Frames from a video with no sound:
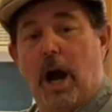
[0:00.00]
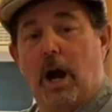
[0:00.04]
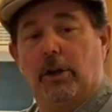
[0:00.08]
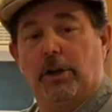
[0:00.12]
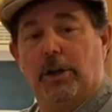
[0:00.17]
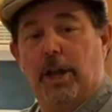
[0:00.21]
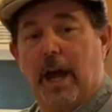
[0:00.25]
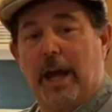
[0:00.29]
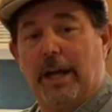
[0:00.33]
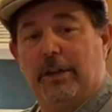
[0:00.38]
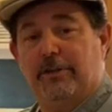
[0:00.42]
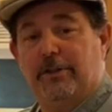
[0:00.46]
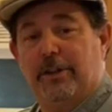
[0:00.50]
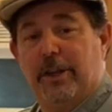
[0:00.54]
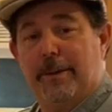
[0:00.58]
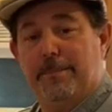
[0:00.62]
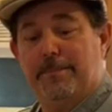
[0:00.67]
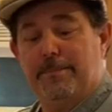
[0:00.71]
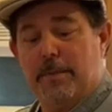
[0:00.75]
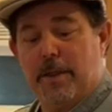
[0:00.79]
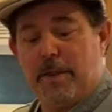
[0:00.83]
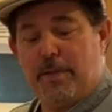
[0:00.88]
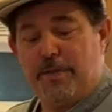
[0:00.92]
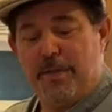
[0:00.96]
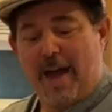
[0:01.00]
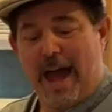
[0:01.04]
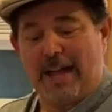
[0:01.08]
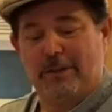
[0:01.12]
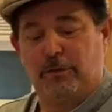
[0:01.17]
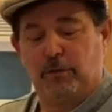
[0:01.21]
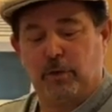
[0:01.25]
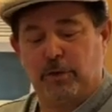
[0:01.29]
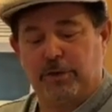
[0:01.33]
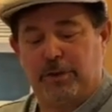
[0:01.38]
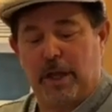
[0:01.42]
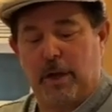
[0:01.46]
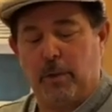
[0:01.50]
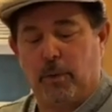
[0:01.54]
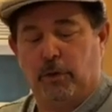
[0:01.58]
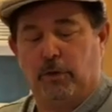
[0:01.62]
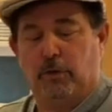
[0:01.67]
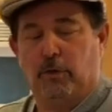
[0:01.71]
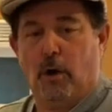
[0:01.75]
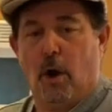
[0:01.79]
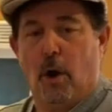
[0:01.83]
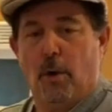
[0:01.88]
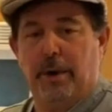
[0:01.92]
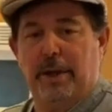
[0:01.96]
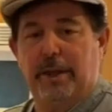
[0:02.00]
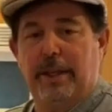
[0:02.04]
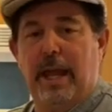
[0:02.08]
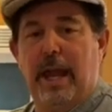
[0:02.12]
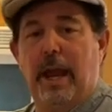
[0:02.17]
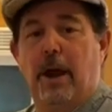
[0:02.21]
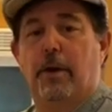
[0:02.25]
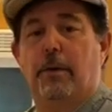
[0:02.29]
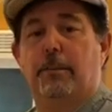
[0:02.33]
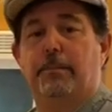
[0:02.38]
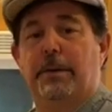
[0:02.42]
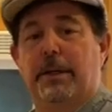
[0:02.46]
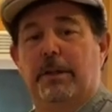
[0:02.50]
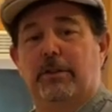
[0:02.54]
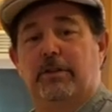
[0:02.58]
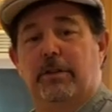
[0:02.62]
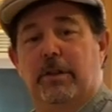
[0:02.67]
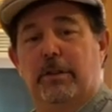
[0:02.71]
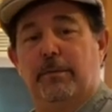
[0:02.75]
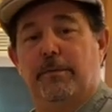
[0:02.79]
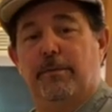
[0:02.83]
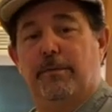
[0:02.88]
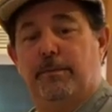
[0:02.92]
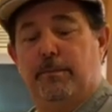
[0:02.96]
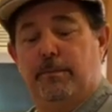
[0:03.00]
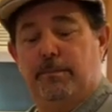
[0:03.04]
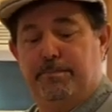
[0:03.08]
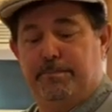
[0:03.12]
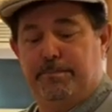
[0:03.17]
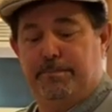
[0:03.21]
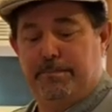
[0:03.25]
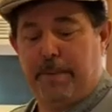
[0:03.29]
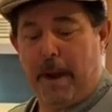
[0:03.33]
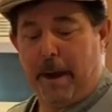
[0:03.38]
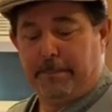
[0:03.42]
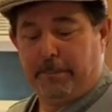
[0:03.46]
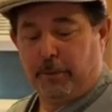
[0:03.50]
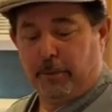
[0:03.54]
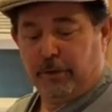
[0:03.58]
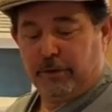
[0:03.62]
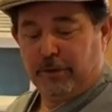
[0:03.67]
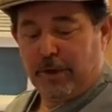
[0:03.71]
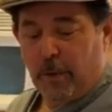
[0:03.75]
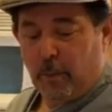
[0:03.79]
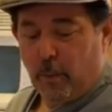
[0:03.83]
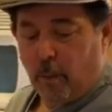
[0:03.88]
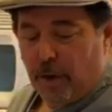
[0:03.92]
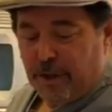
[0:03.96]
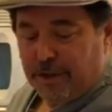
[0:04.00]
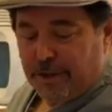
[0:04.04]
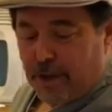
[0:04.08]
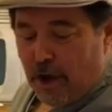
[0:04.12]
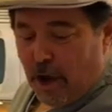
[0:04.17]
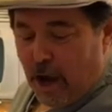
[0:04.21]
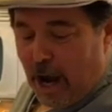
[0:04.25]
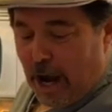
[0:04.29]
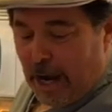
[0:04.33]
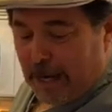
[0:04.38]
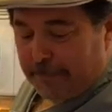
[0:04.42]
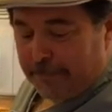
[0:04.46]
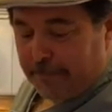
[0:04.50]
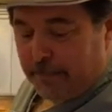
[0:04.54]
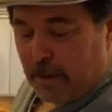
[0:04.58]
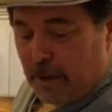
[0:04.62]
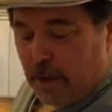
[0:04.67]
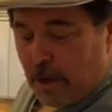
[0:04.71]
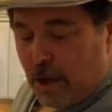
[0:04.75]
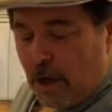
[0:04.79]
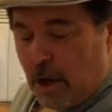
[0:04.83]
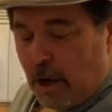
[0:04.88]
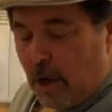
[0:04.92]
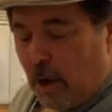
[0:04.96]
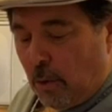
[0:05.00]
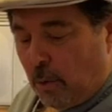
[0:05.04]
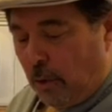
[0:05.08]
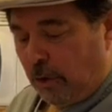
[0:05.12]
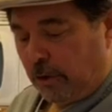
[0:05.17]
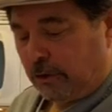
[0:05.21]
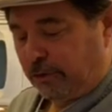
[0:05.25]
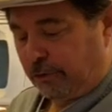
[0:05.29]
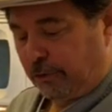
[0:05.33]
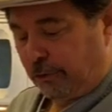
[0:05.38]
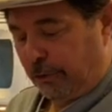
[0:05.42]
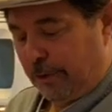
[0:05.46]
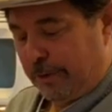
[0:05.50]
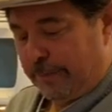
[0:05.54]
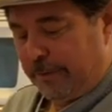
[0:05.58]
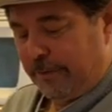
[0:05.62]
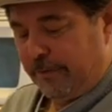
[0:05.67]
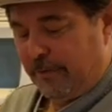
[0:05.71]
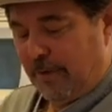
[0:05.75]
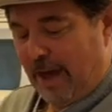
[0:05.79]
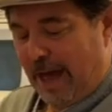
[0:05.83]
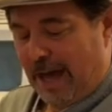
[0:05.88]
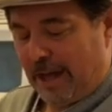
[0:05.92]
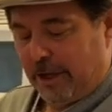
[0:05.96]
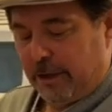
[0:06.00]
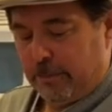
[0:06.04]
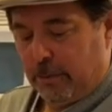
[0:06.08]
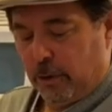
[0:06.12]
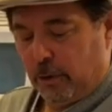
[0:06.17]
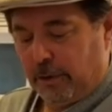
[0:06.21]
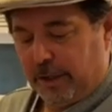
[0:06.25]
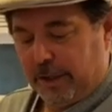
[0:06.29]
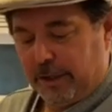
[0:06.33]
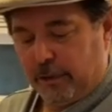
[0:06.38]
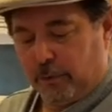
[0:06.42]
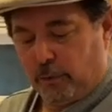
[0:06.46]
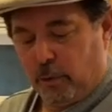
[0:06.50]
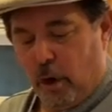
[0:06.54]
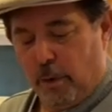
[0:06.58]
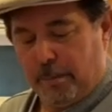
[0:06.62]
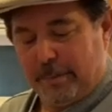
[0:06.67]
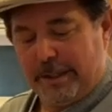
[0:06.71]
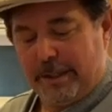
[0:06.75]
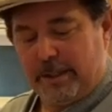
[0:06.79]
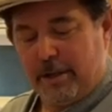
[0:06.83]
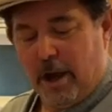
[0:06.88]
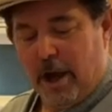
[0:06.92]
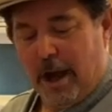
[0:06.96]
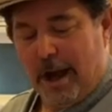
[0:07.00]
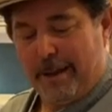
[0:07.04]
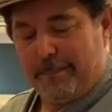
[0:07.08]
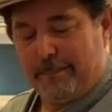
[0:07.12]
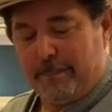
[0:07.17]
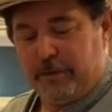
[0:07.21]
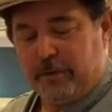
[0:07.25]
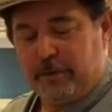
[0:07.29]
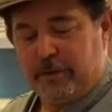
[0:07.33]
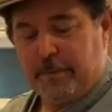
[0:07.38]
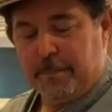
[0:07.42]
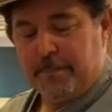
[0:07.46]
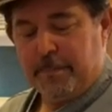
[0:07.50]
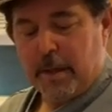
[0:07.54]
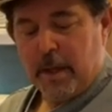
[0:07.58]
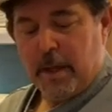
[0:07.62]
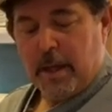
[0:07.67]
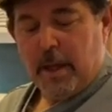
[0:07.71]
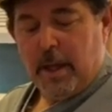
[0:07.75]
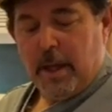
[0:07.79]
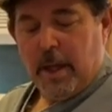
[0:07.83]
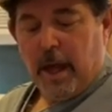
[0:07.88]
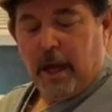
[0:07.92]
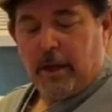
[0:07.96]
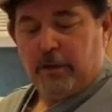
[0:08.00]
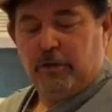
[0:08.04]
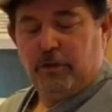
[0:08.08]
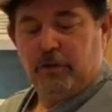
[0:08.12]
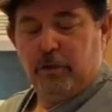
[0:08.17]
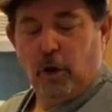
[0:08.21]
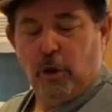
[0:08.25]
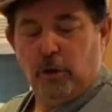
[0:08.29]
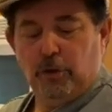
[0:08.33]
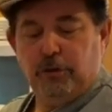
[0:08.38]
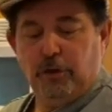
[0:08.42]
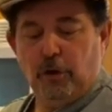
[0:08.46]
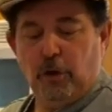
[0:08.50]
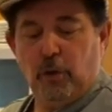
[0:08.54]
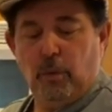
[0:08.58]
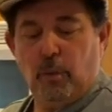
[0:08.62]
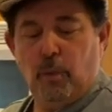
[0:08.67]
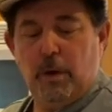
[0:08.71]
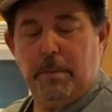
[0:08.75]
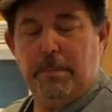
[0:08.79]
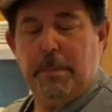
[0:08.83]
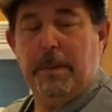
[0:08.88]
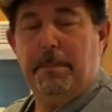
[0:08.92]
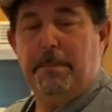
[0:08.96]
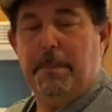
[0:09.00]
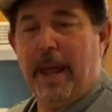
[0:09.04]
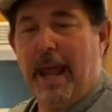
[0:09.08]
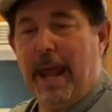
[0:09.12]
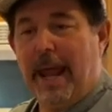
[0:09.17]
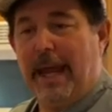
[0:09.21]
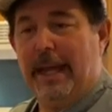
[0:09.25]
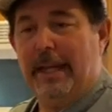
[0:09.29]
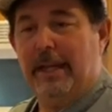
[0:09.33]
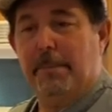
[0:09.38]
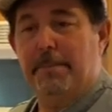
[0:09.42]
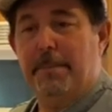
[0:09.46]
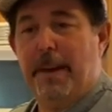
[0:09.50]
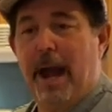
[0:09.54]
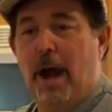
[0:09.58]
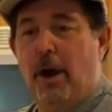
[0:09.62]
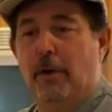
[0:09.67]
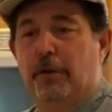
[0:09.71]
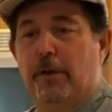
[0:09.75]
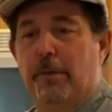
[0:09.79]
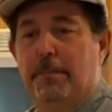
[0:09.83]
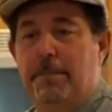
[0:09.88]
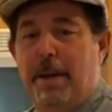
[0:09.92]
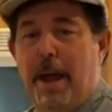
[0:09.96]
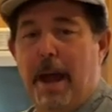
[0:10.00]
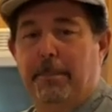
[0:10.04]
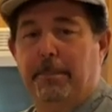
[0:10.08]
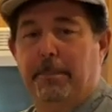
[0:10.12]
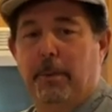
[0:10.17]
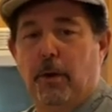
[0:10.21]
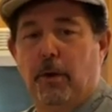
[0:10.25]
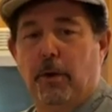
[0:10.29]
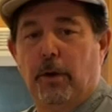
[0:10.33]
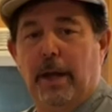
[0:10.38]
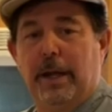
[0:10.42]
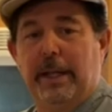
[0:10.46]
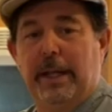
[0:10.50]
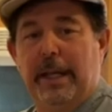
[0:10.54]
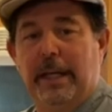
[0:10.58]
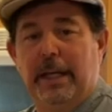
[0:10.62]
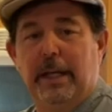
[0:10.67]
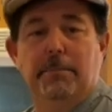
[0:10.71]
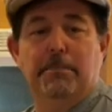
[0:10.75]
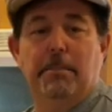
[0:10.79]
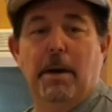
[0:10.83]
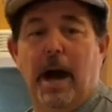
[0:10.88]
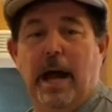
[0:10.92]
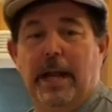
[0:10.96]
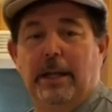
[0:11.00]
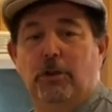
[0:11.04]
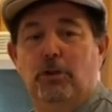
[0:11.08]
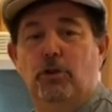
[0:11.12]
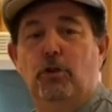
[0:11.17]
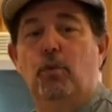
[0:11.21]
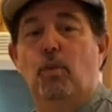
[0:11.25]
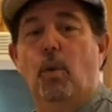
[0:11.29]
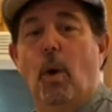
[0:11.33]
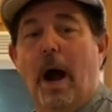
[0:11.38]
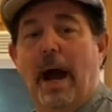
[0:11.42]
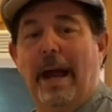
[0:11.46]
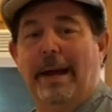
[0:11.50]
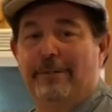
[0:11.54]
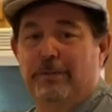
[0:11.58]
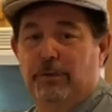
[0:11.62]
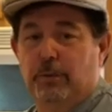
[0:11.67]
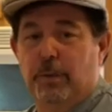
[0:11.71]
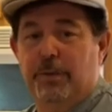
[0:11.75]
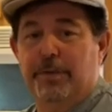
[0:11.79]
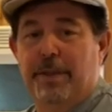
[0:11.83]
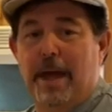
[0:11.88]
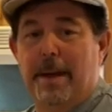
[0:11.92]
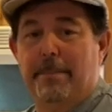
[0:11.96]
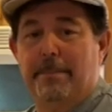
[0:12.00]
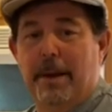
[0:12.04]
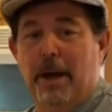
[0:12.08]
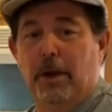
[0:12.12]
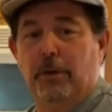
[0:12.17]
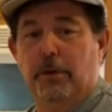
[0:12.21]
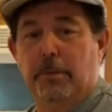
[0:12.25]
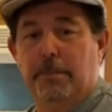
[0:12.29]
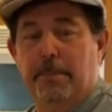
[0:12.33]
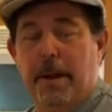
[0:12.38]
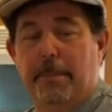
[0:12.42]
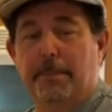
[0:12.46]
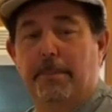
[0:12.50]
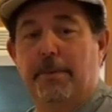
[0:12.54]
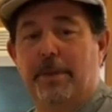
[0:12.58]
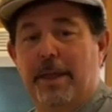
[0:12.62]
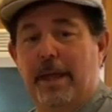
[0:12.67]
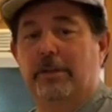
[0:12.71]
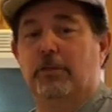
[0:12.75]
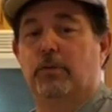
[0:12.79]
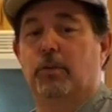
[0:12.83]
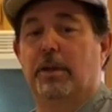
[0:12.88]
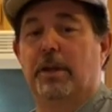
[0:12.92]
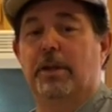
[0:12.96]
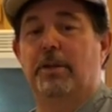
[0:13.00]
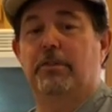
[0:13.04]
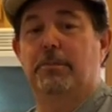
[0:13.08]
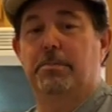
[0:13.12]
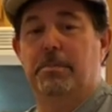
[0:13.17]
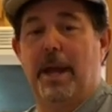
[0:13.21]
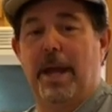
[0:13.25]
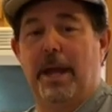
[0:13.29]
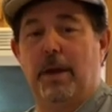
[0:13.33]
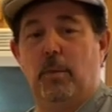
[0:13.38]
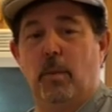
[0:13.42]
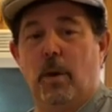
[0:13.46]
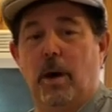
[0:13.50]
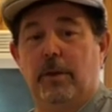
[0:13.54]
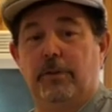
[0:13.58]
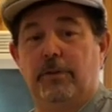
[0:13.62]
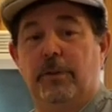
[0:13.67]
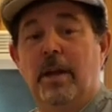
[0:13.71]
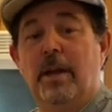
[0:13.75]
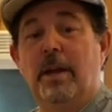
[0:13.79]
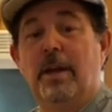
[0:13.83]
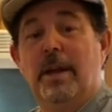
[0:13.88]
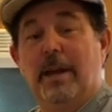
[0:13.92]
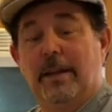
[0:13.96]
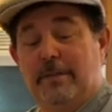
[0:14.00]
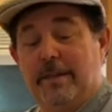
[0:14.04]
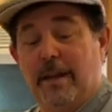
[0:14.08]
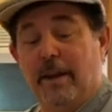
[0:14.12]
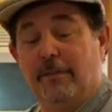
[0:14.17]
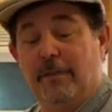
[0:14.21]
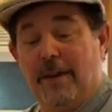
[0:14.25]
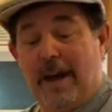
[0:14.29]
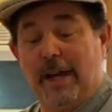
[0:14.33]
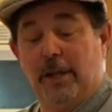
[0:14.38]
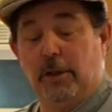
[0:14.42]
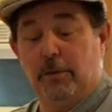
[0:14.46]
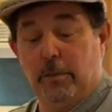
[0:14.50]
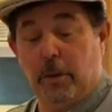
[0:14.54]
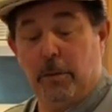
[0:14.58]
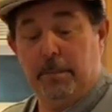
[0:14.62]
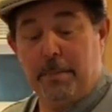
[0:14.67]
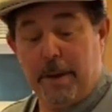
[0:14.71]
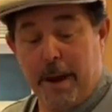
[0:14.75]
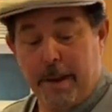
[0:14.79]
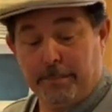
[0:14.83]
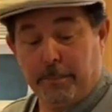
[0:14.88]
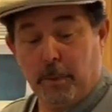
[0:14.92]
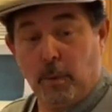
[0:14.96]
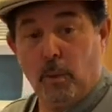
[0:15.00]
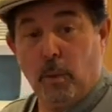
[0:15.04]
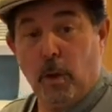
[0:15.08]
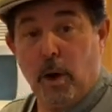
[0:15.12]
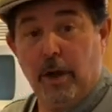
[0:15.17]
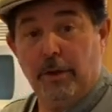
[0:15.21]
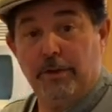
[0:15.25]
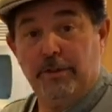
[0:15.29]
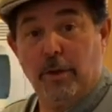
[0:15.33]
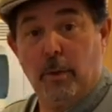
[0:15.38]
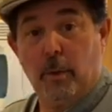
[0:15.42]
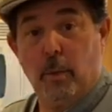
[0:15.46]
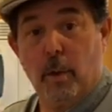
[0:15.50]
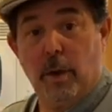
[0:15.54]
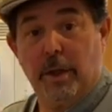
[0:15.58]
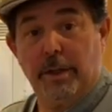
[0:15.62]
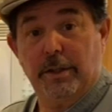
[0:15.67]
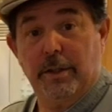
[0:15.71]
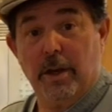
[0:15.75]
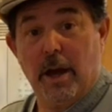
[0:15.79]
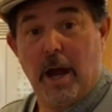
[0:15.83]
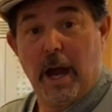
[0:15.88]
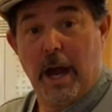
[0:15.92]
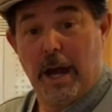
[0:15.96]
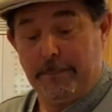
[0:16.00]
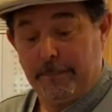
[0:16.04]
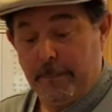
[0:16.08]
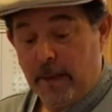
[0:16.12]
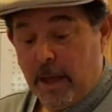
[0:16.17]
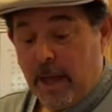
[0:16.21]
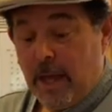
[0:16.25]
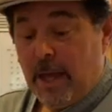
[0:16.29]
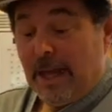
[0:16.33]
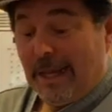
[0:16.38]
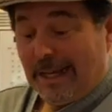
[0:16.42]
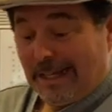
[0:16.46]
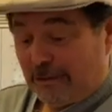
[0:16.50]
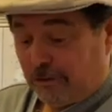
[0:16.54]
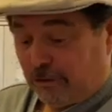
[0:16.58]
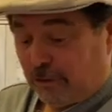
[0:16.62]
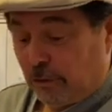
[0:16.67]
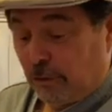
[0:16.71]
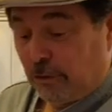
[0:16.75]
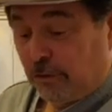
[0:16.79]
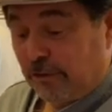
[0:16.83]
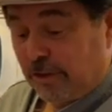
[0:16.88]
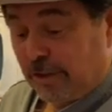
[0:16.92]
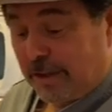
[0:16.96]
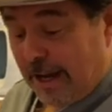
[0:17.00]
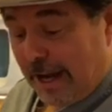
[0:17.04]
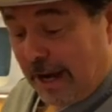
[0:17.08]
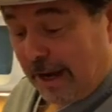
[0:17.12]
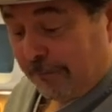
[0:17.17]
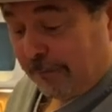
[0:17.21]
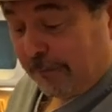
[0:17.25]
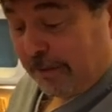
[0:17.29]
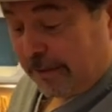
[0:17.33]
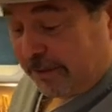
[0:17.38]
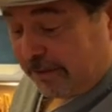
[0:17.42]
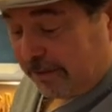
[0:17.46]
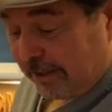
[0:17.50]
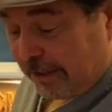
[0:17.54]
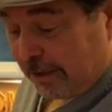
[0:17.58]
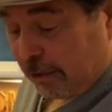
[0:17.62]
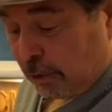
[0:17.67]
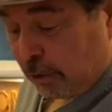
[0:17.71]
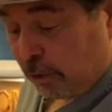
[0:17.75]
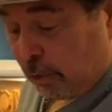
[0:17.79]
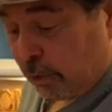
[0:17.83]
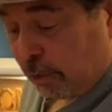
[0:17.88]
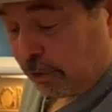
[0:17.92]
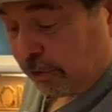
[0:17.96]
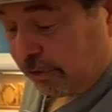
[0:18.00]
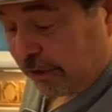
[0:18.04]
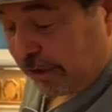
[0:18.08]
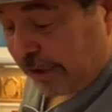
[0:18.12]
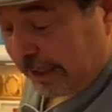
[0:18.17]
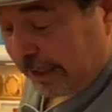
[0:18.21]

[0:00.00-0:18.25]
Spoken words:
and were colonized it, that's what they were growing there, because peppers at one time were extremely valuable. In the Roman times, a soldier would be paid a pound of pepper, and he could buy 2 wives with that pound of pepper. That's what his pay was. That's how valuable pepper was at one time. It's used in every single